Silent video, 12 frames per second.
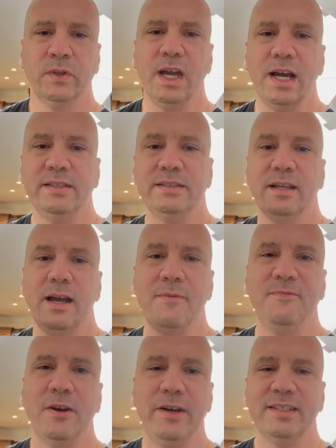Guys,
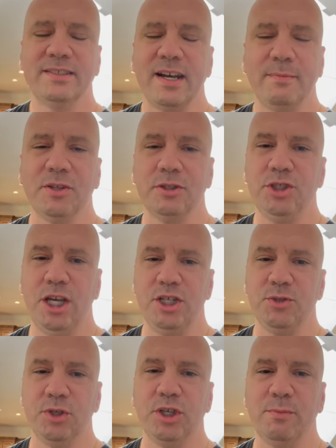I'm very excited about the
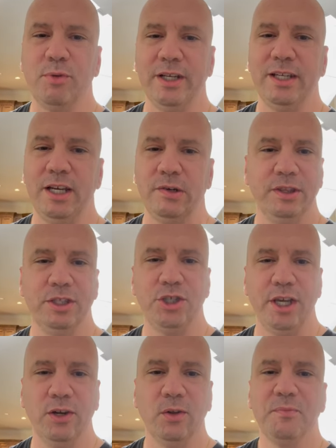changes we're going to bring here at
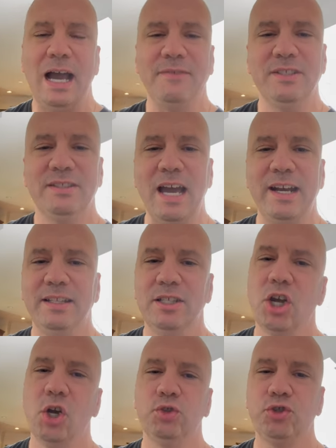the channel. I've
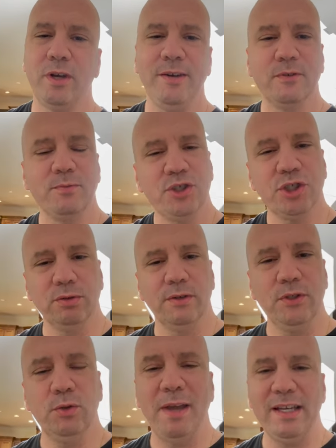decided to go straight from just a
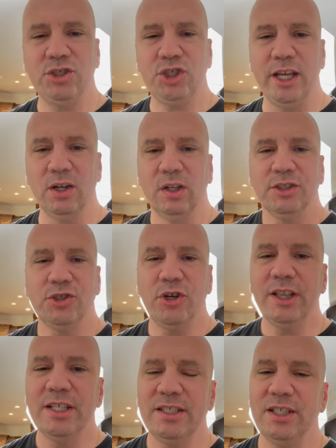review-based channel to
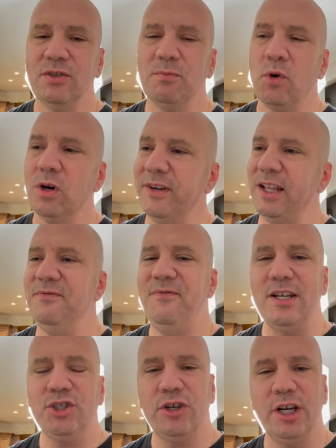turning this into more of an
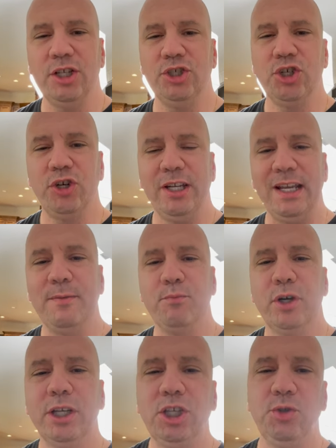adventure and a journey
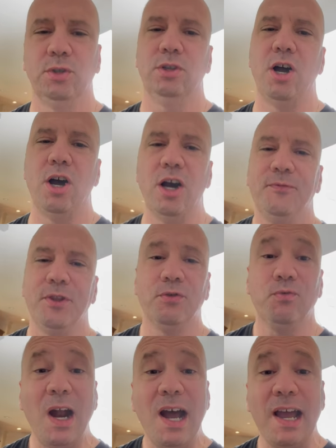and bringing you along for
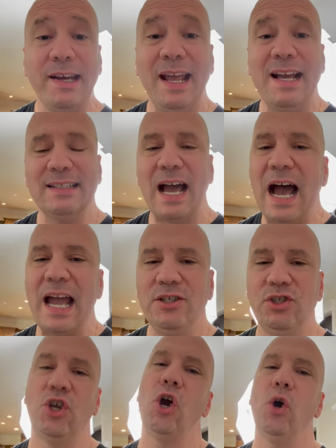the ride as
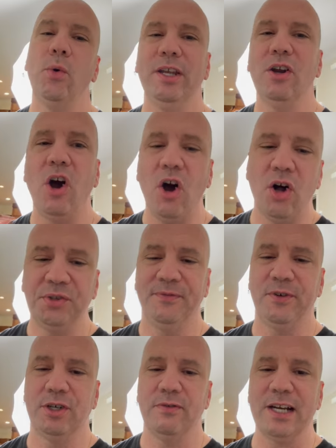I go in all
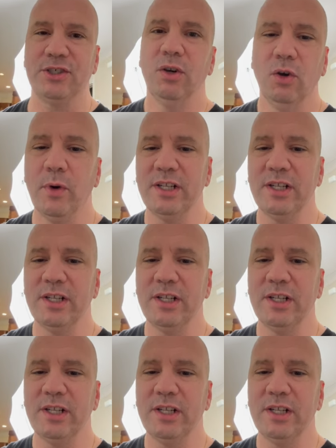different directions.